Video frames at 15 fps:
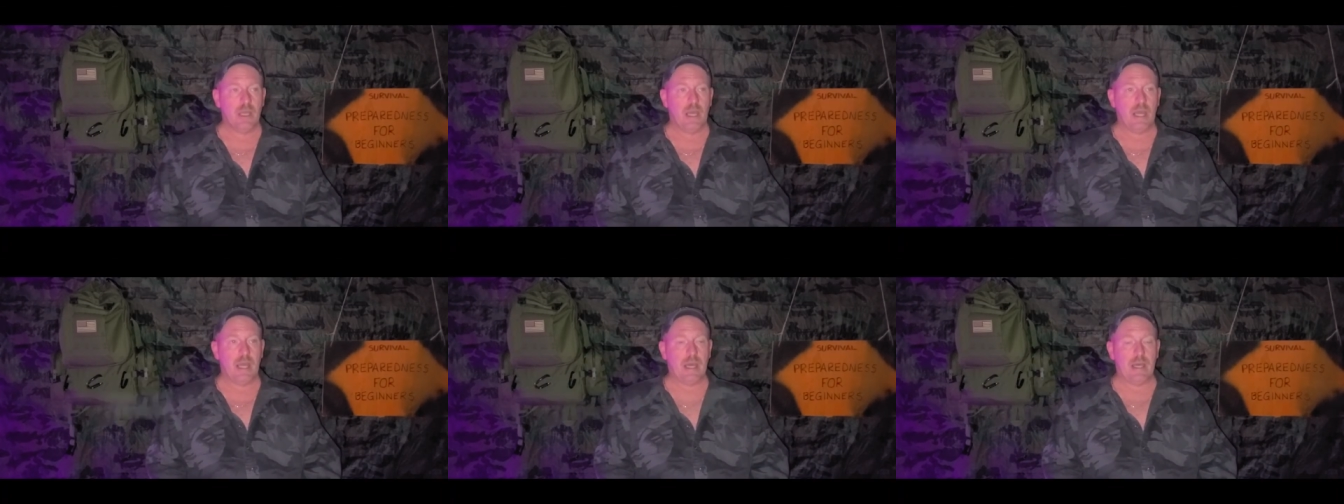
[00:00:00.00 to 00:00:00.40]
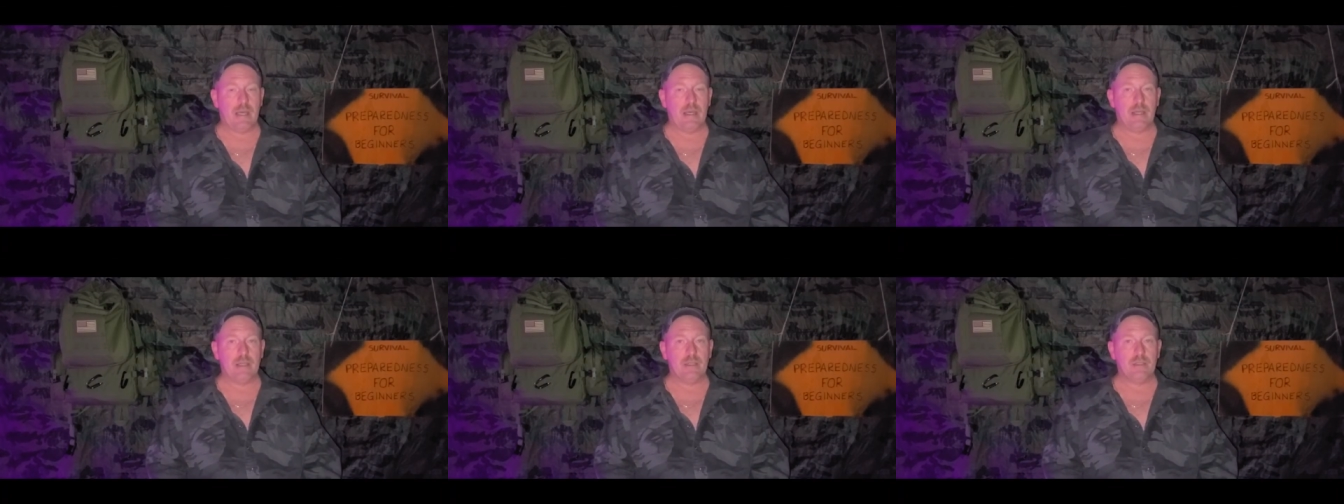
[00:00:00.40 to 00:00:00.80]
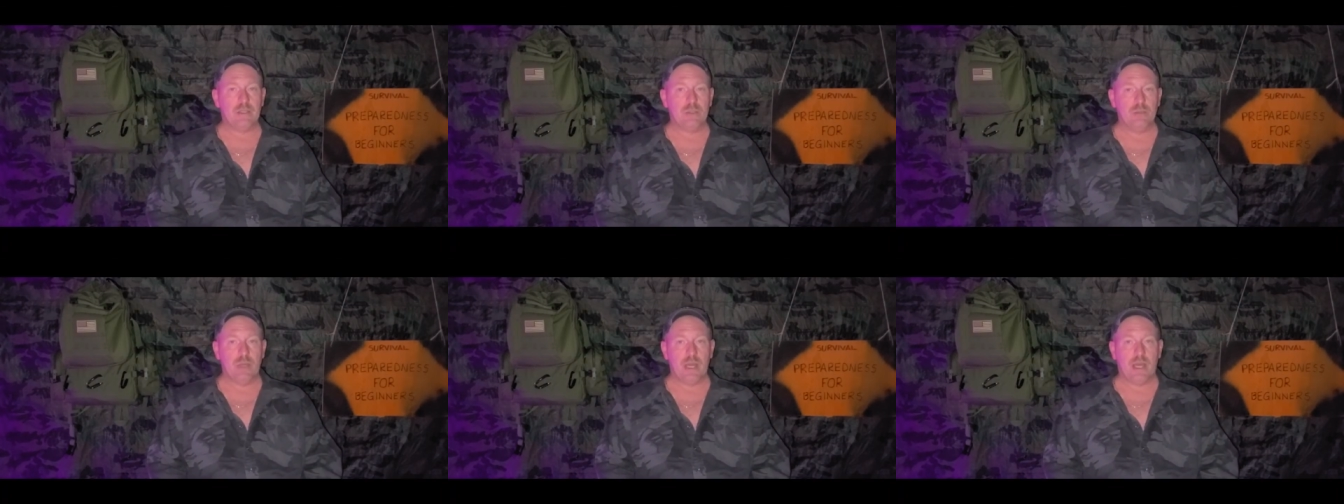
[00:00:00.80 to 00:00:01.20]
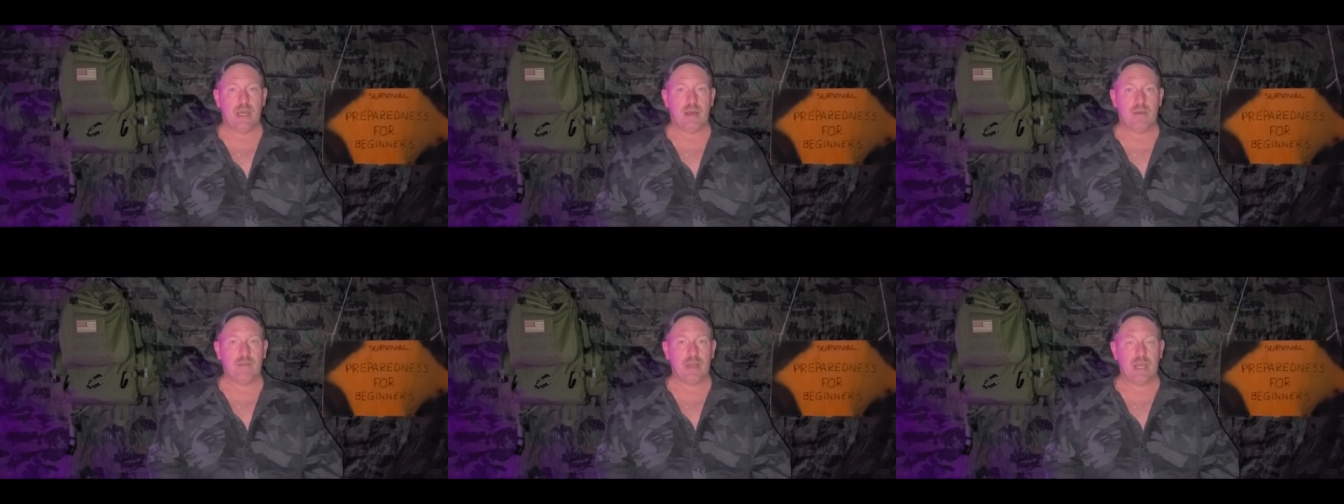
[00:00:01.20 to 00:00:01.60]
and you
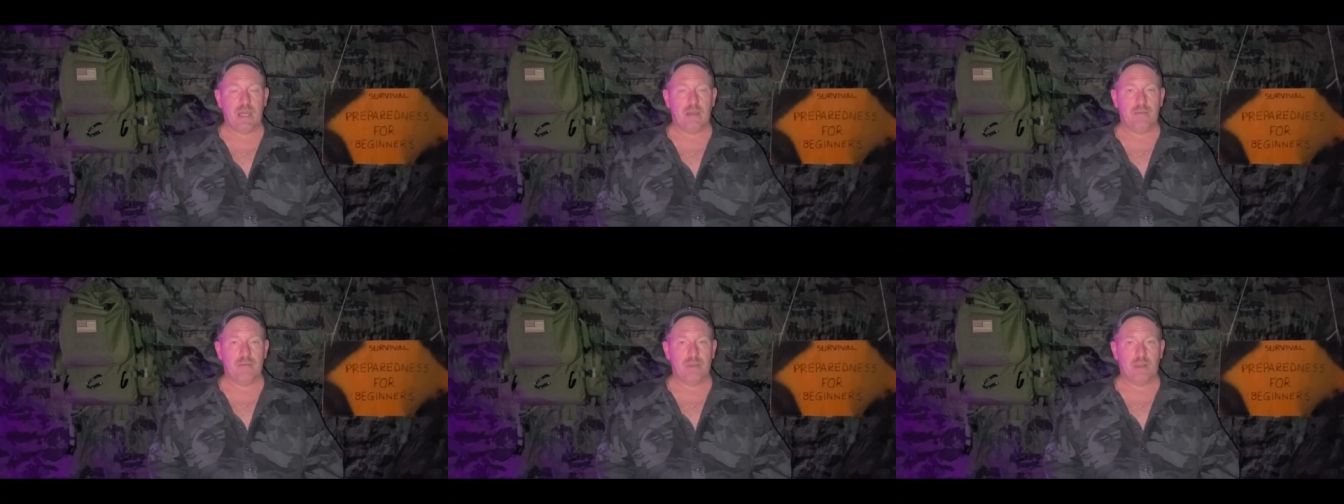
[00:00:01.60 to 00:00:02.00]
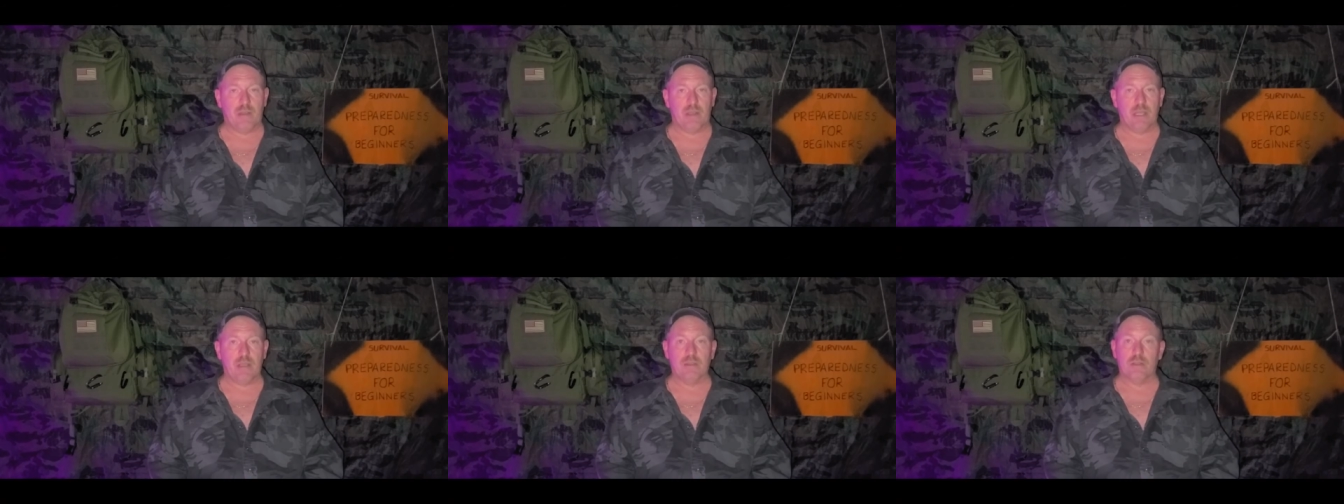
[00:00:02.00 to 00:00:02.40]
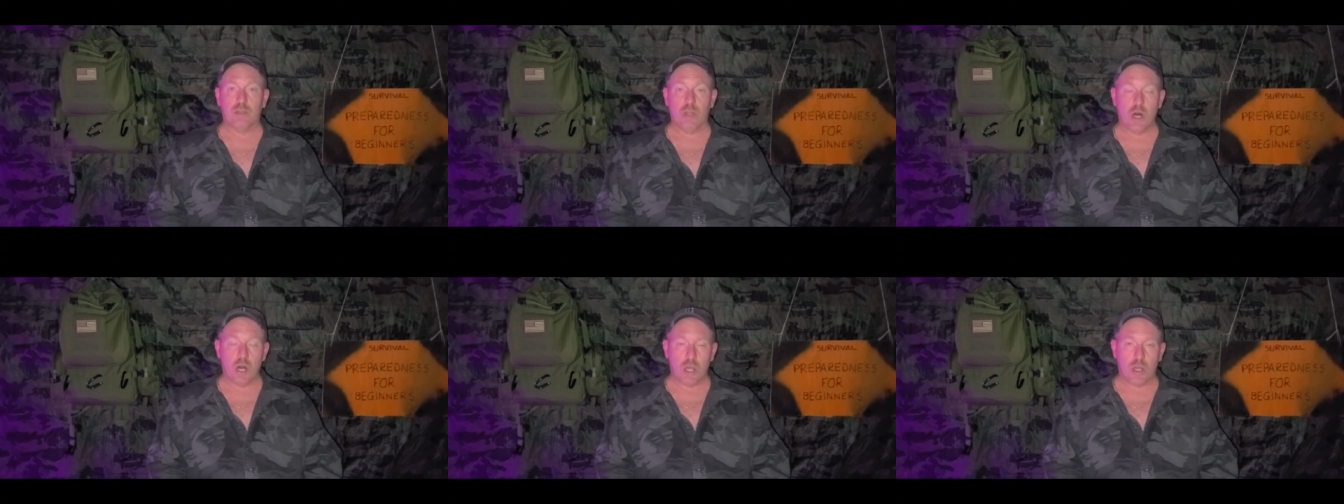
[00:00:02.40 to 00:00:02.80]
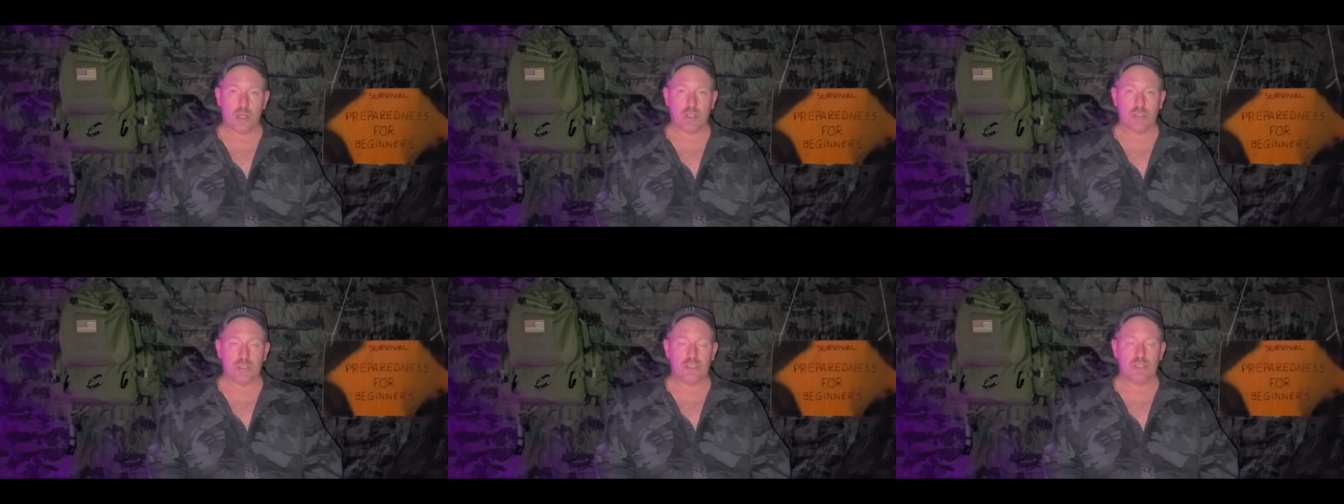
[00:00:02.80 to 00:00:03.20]
have a very
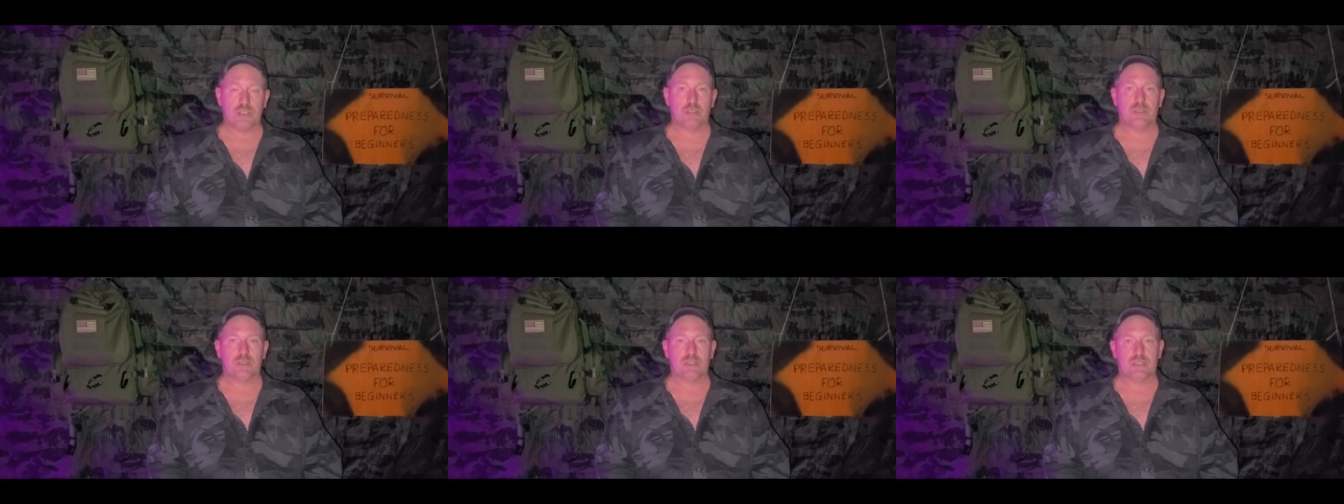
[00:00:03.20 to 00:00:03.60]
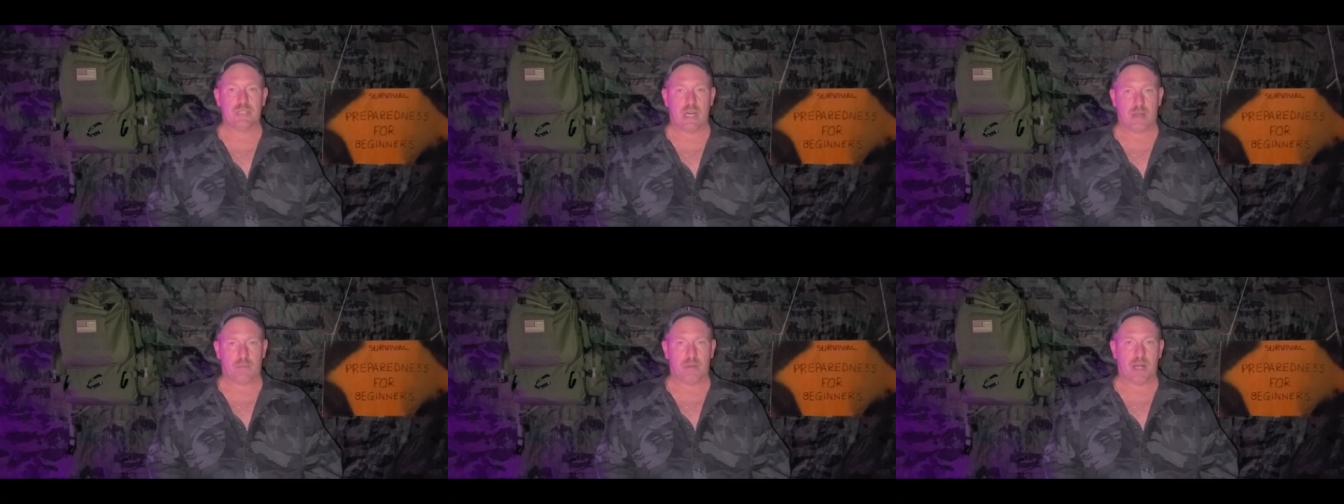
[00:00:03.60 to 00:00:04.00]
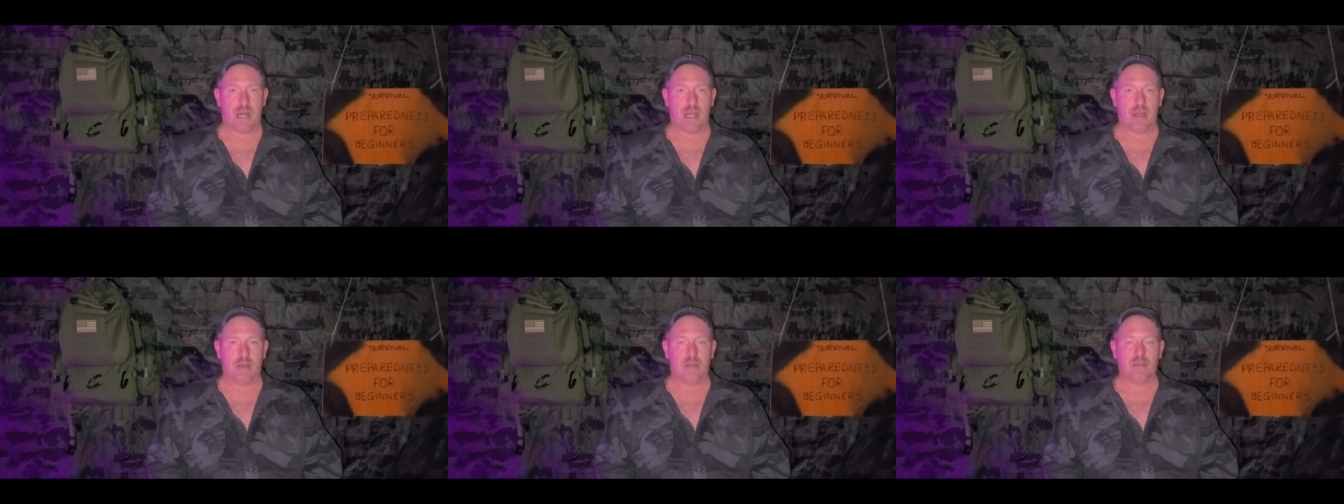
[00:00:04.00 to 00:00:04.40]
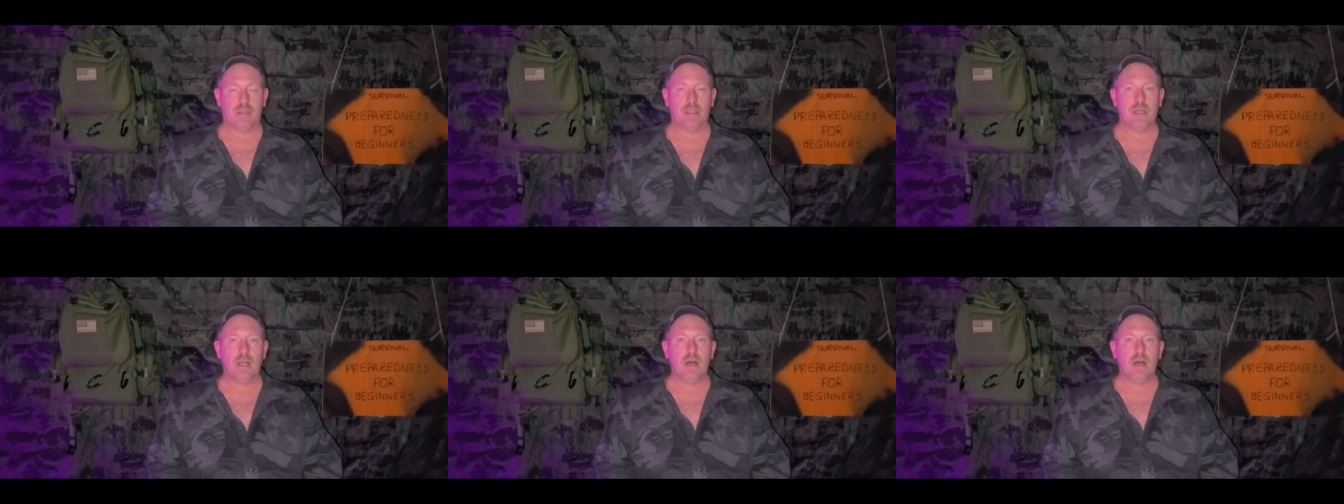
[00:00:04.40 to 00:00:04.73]
large stockpile